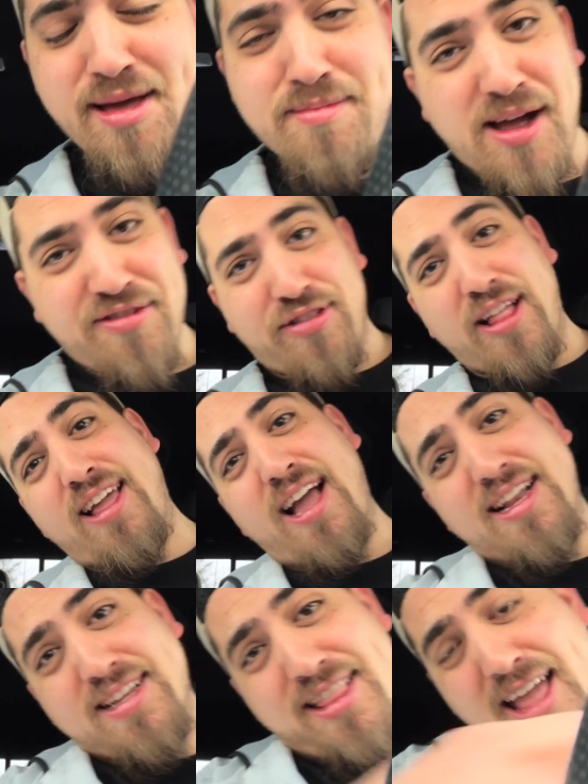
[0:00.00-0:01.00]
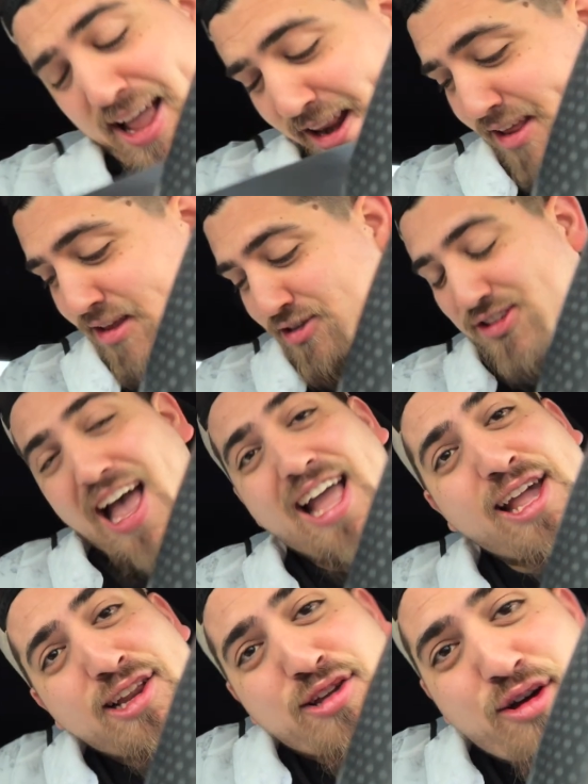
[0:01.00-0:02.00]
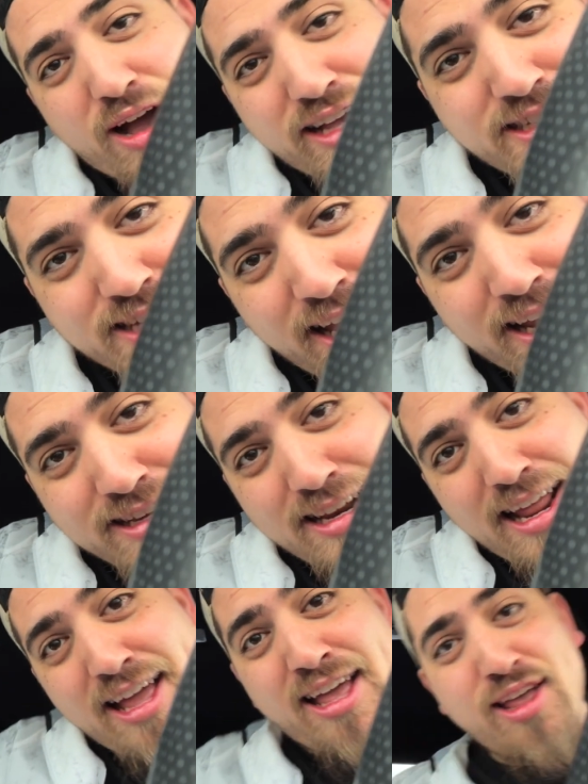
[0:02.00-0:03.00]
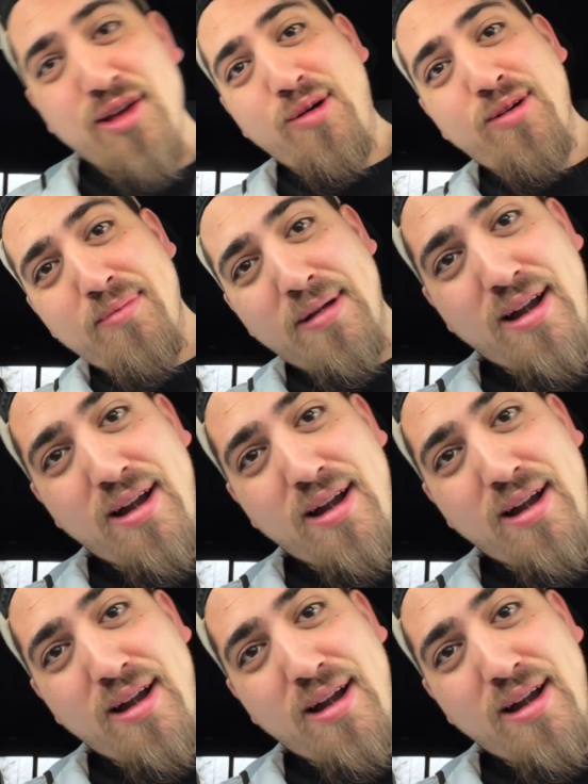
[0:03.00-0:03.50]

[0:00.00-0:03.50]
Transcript: My flight got delayed, so I get to go ice skating today with my